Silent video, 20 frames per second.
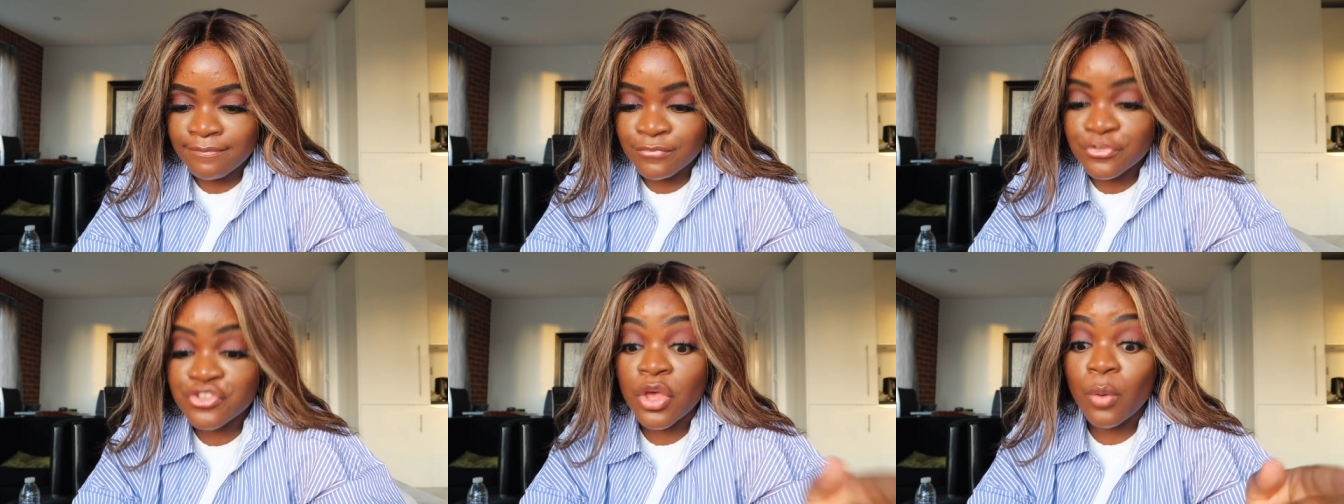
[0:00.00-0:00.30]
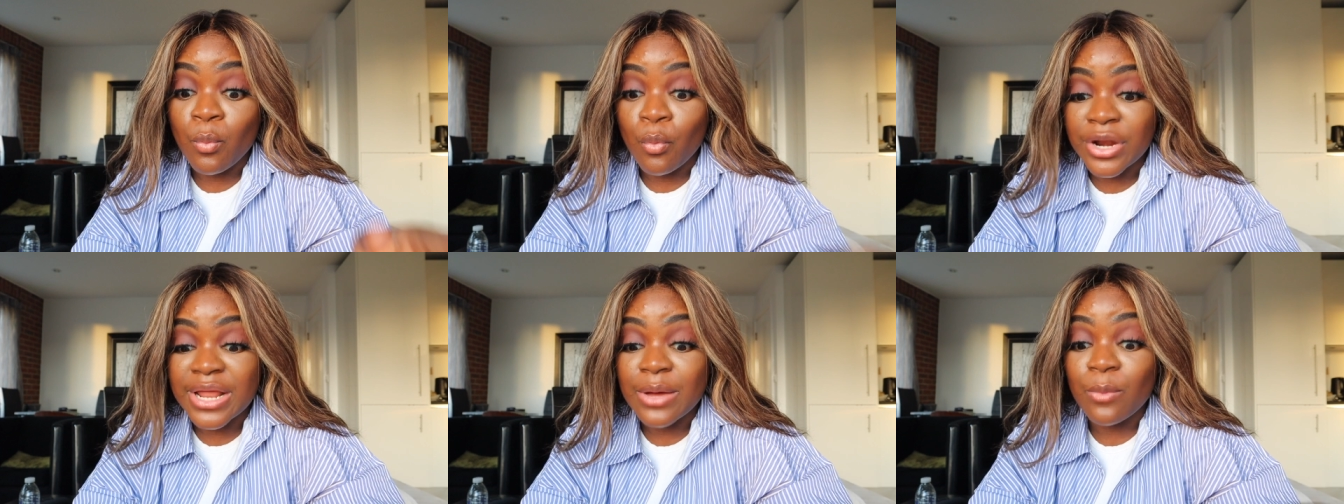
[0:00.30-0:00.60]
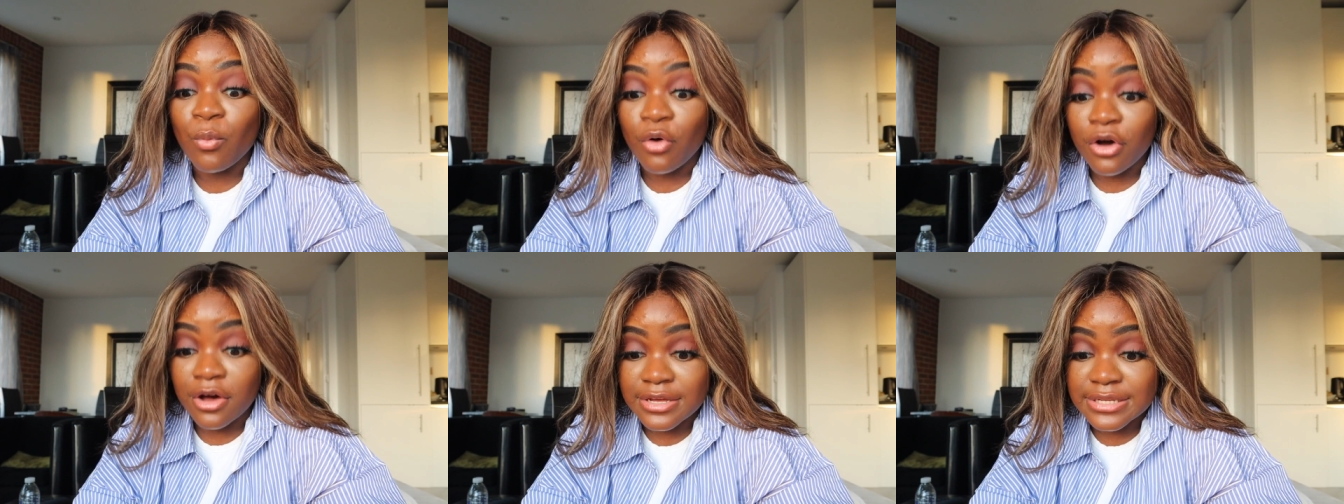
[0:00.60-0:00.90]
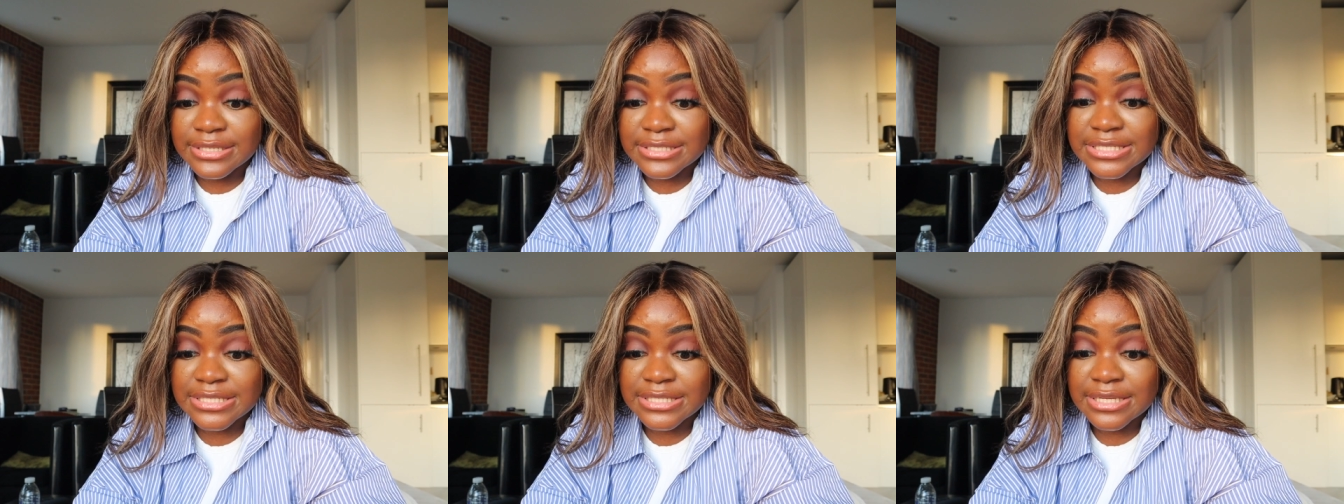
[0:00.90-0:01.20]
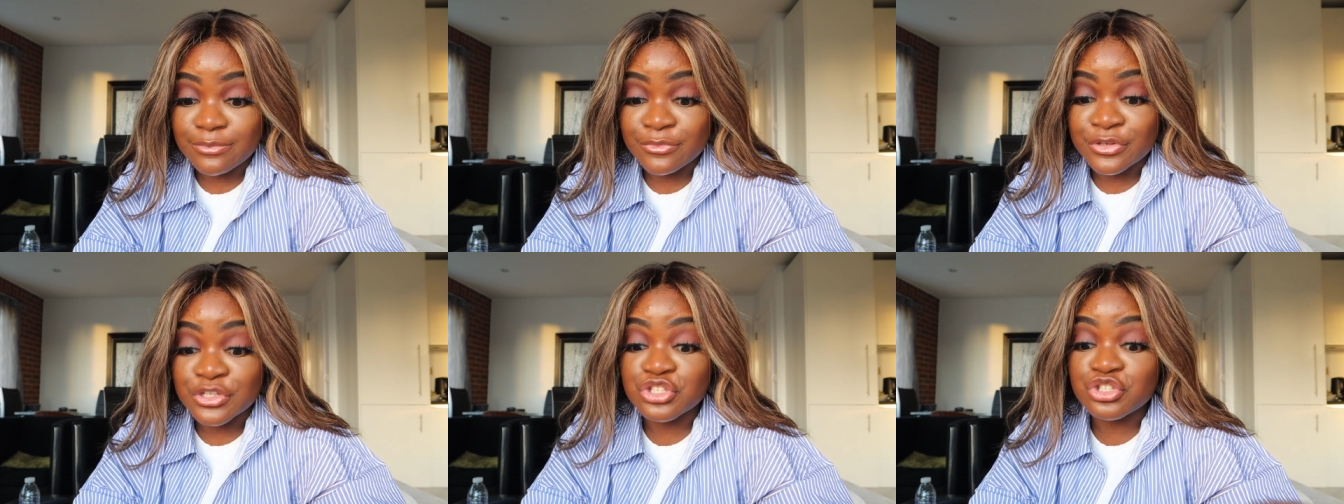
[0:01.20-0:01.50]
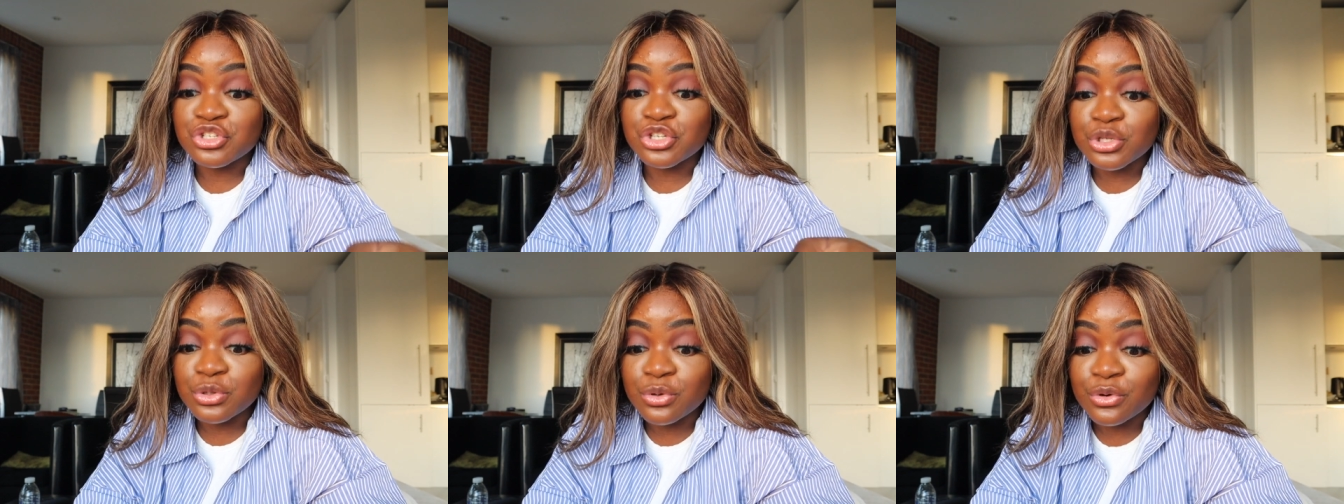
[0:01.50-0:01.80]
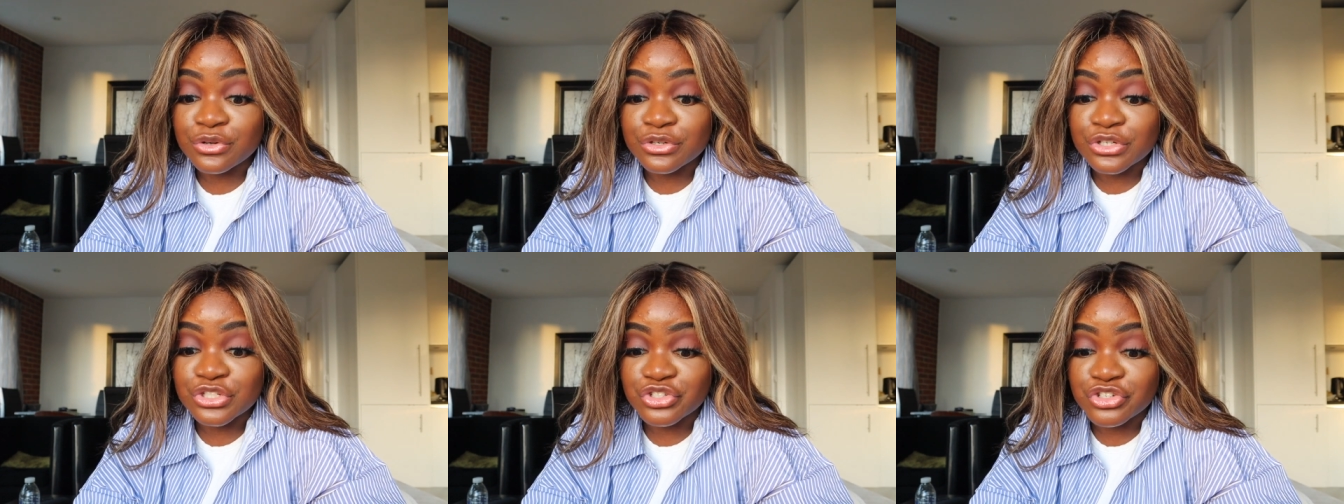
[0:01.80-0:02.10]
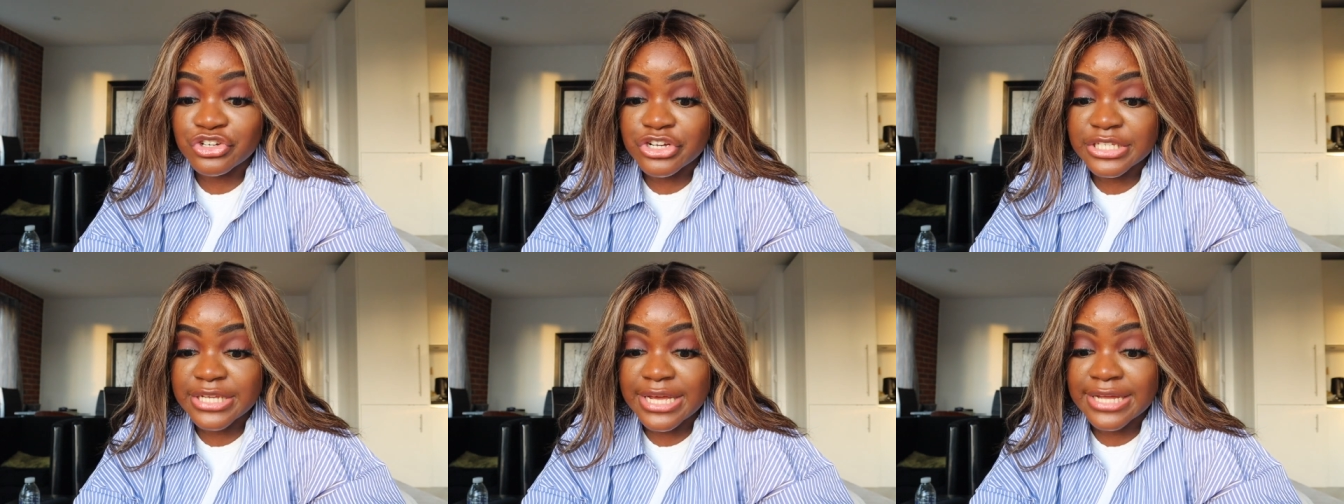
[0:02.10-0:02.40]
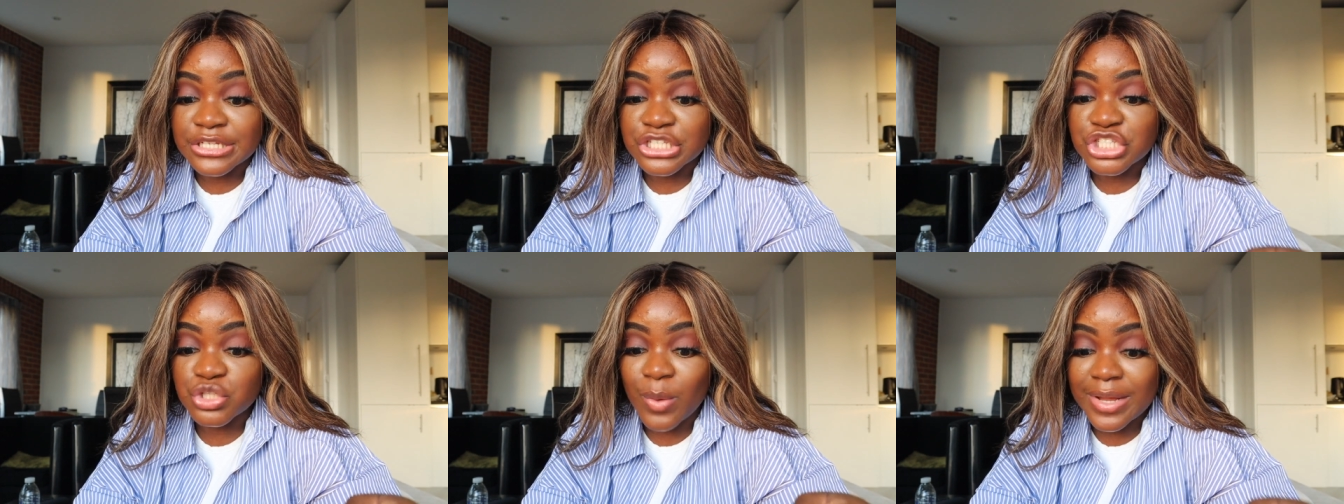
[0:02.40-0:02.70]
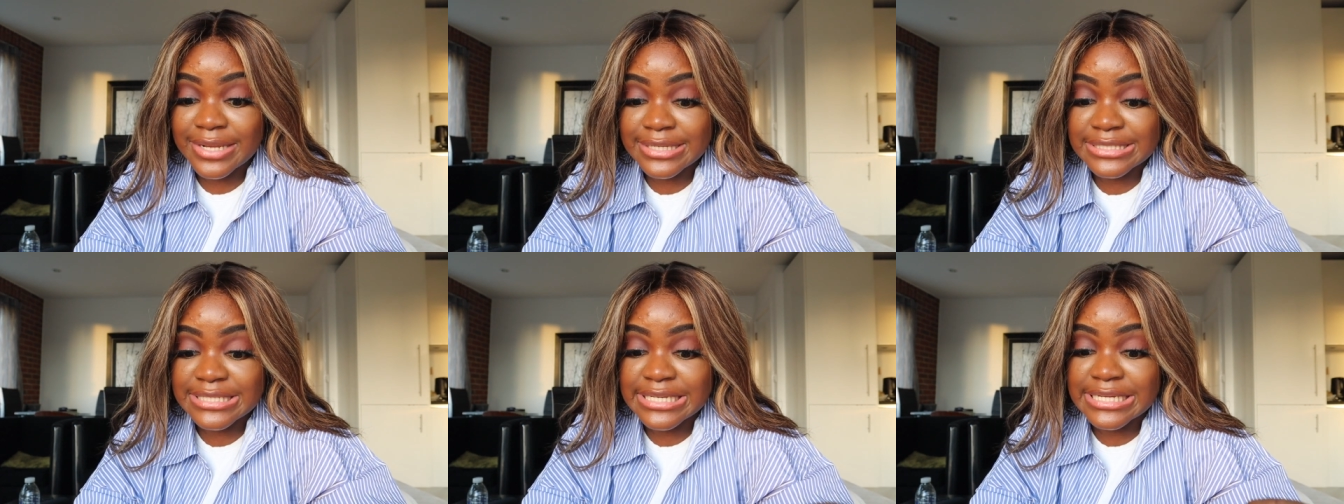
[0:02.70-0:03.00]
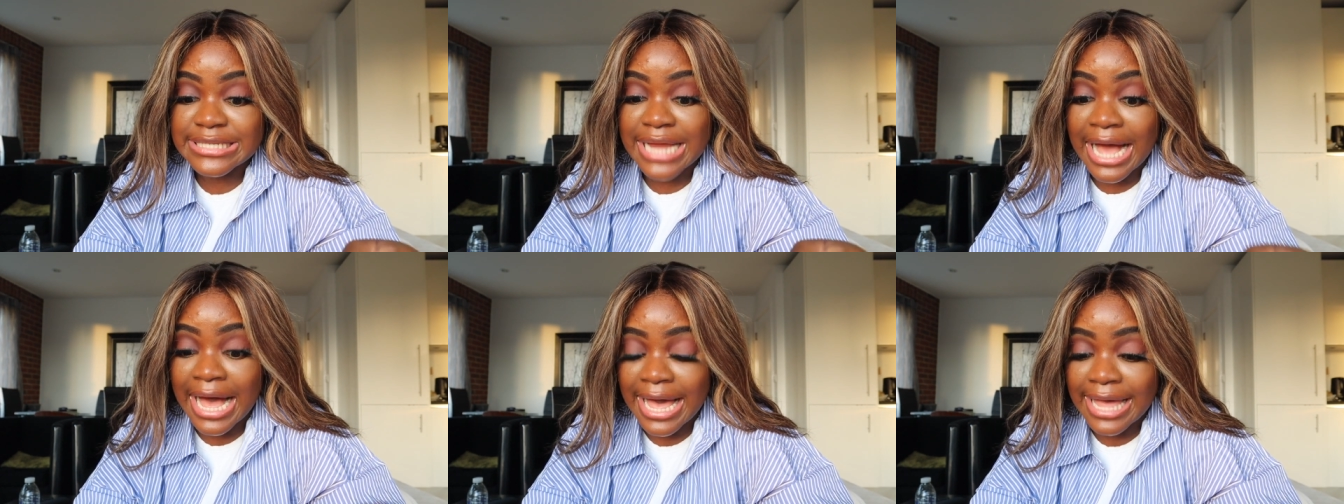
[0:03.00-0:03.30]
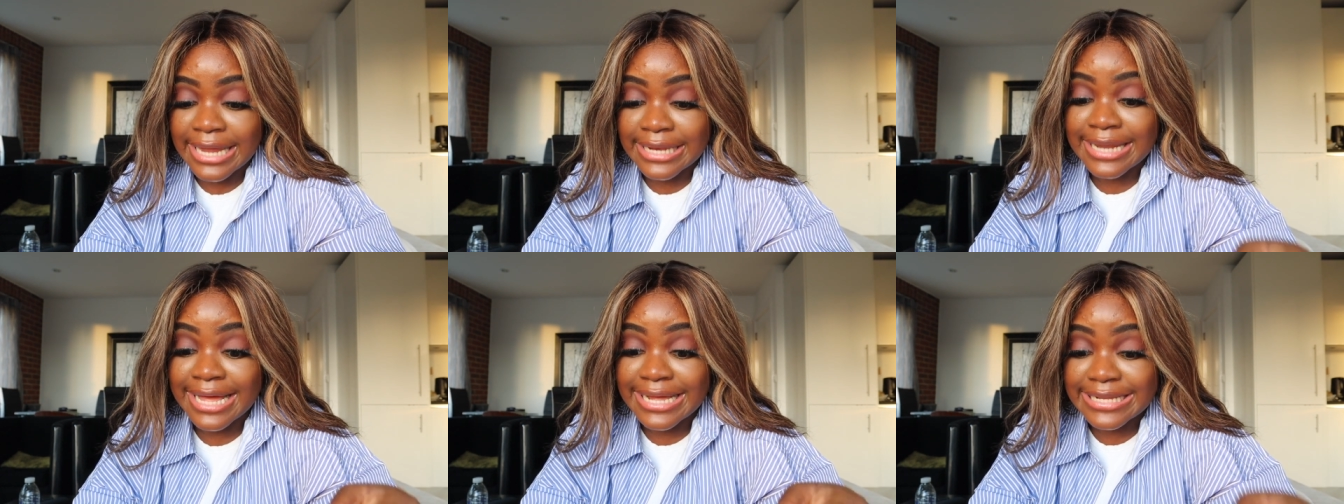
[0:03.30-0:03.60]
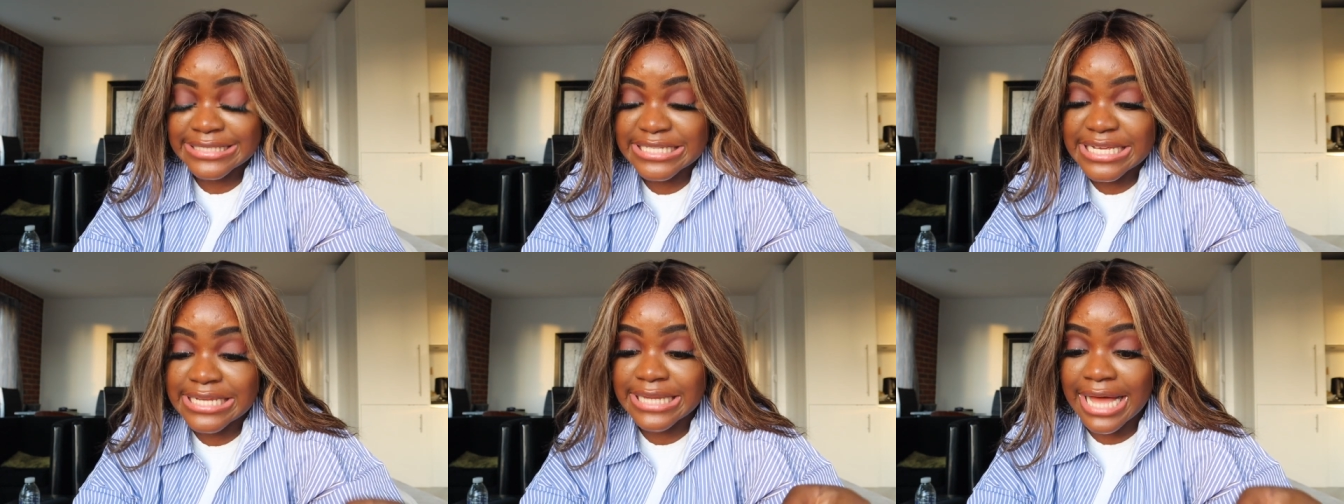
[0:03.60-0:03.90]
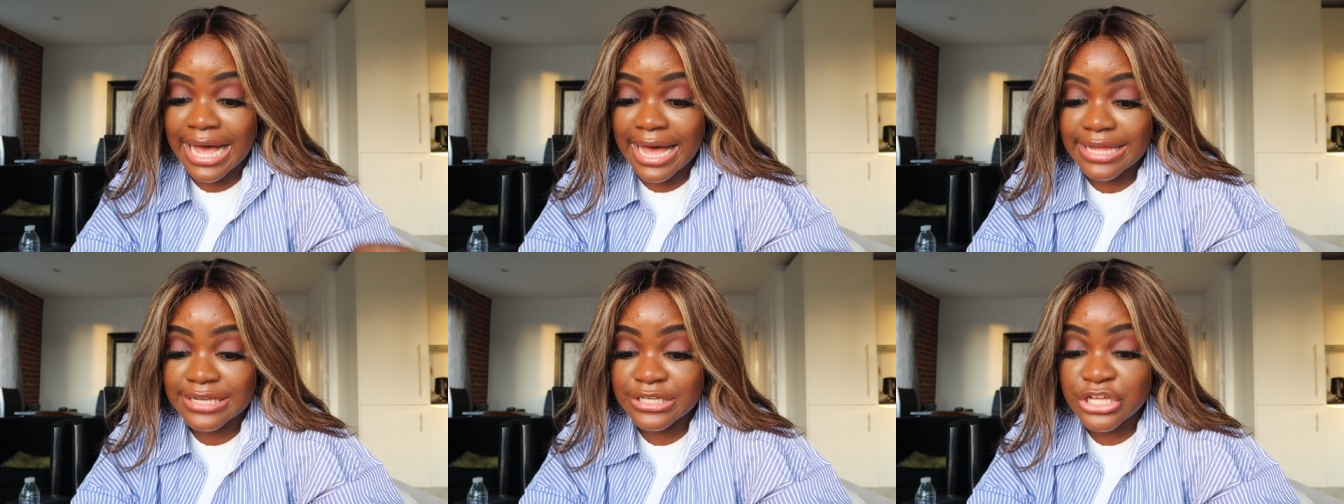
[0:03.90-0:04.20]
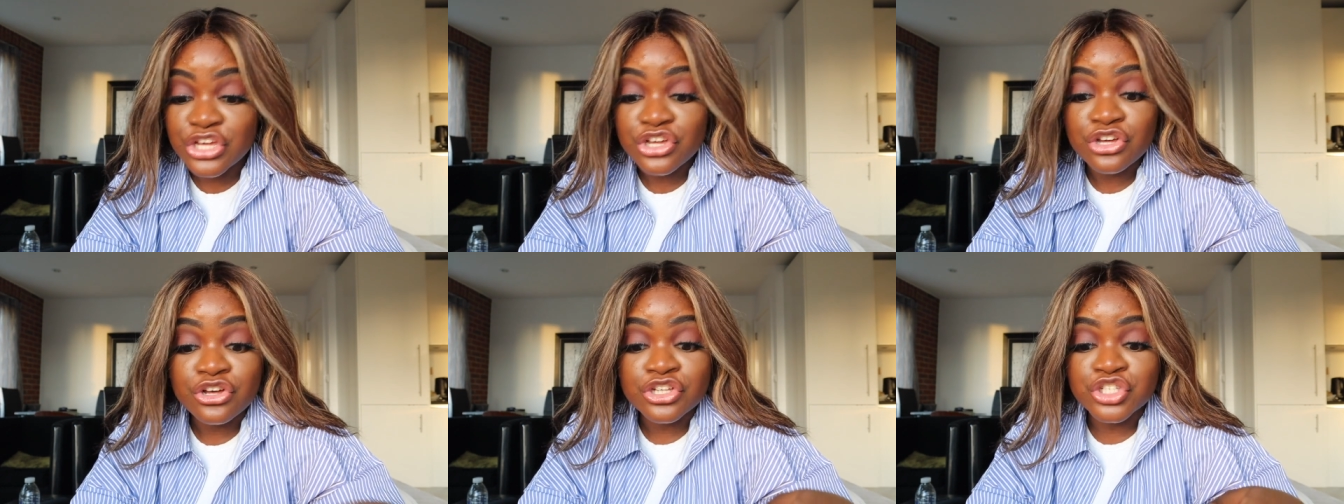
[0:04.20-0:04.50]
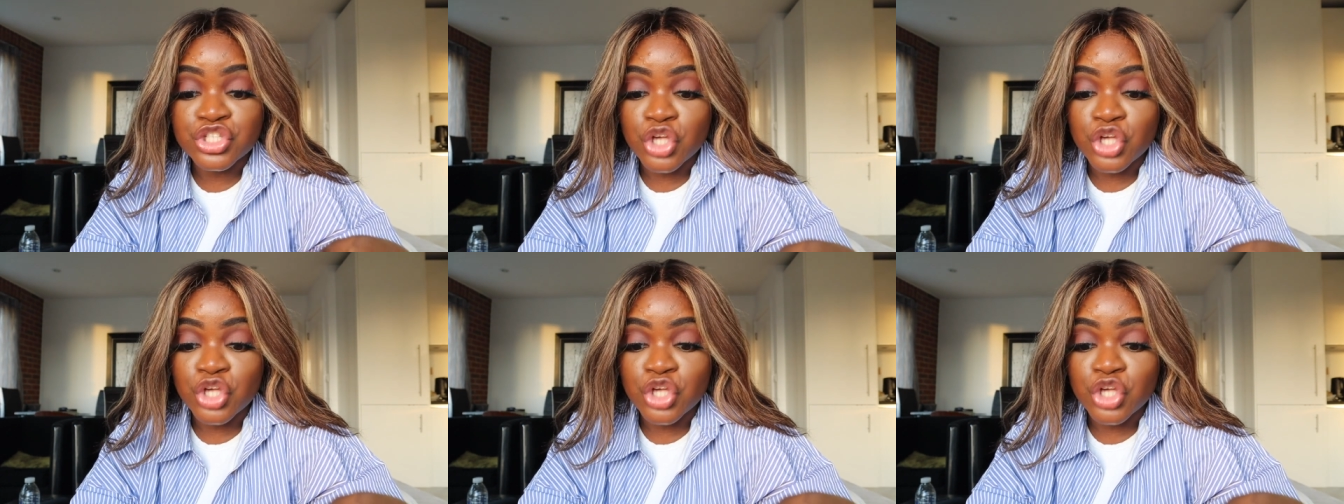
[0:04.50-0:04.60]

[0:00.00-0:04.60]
so what it was $229.99,